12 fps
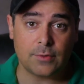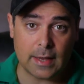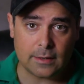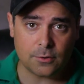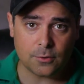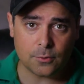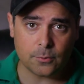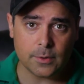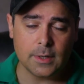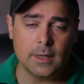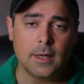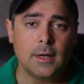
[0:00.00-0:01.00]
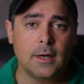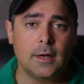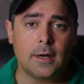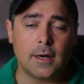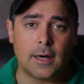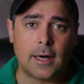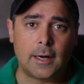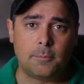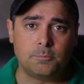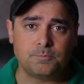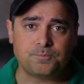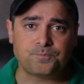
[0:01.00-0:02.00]
Thank you.
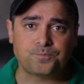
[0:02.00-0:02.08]
Um,